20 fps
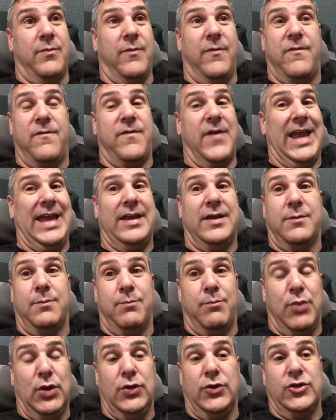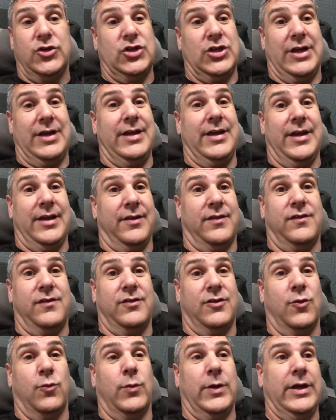fake bullshit. It's
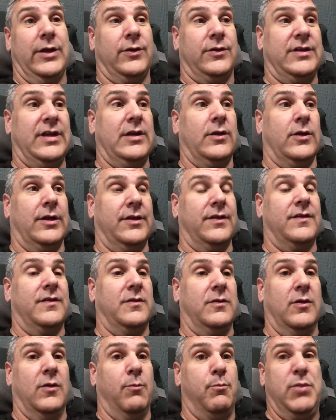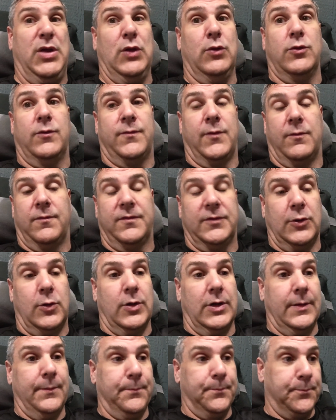the real deal. It's a beautiful
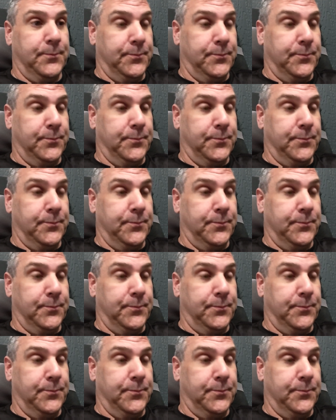floor.